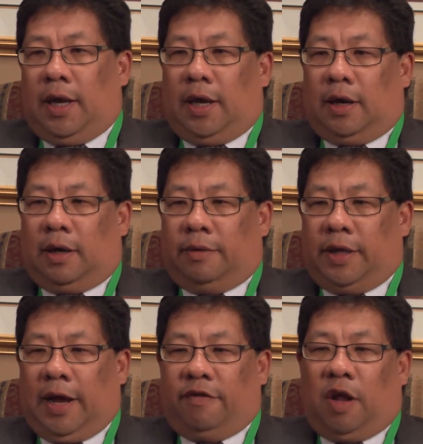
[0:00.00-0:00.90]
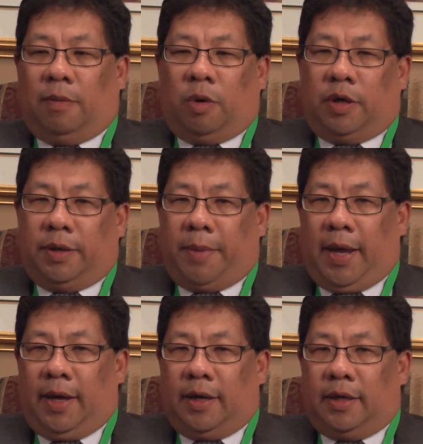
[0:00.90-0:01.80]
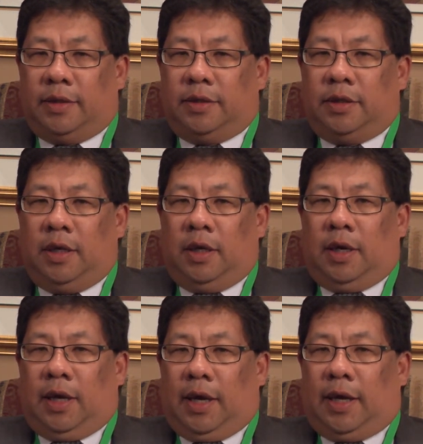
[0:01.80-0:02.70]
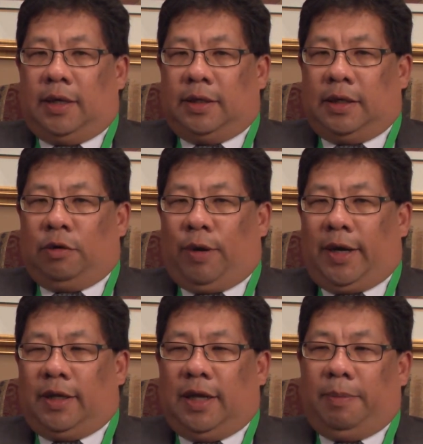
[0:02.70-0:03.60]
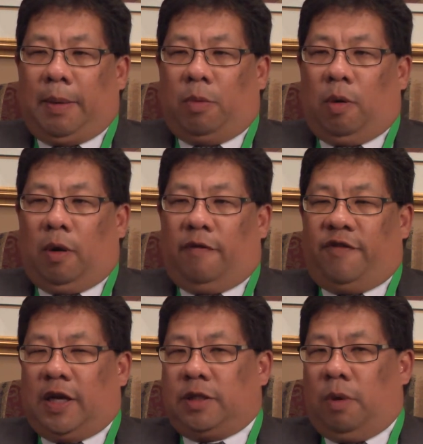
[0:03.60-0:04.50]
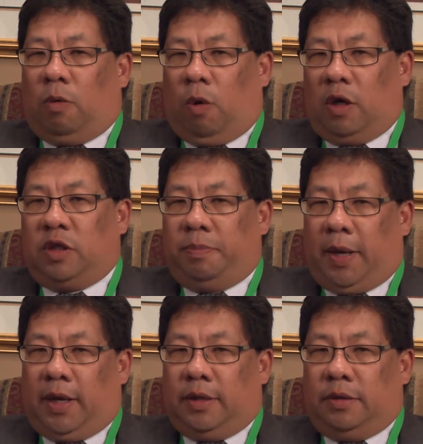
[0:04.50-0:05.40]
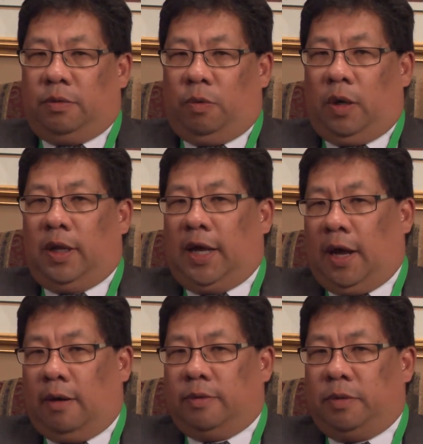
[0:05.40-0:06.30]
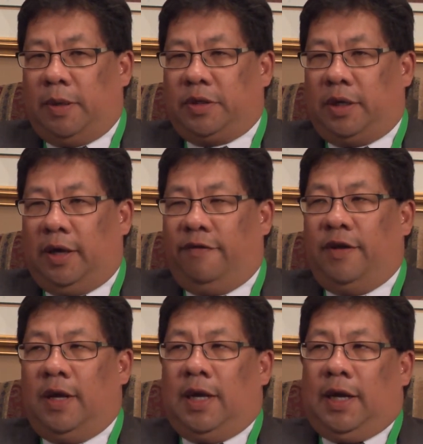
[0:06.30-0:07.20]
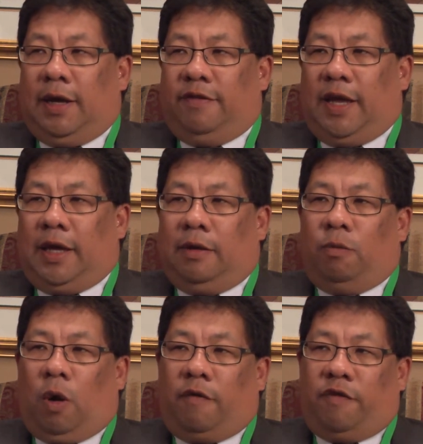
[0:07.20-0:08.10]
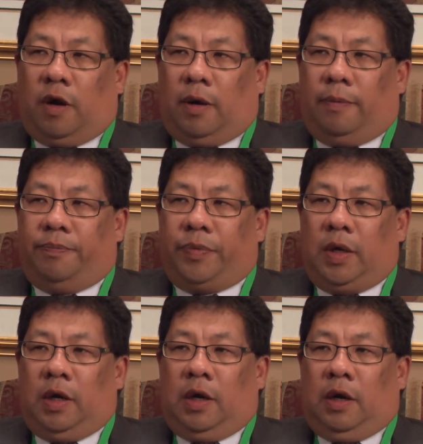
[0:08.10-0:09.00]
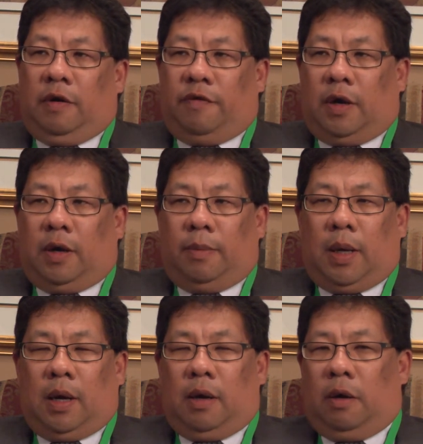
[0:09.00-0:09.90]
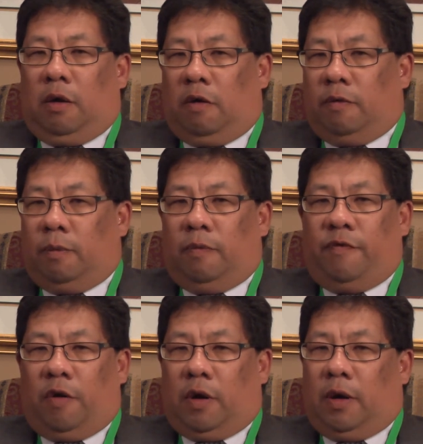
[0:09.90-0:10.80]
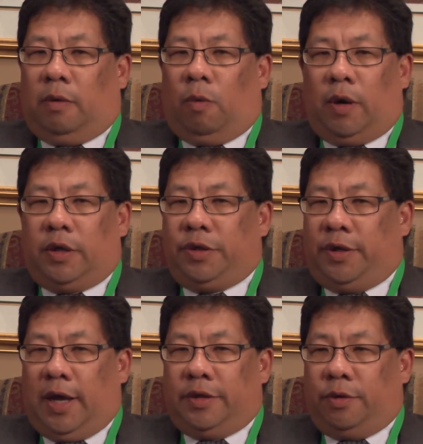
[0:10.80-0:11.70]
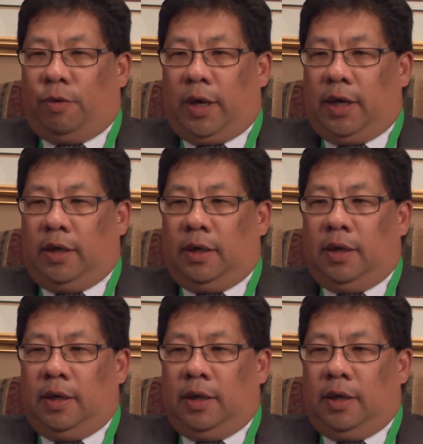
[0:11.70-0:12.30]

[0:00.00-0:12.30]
uh, they have a lot more demands and to create a little bit more flexible workspace really helps, especially if if they can work from from uh, home for one or two days a week,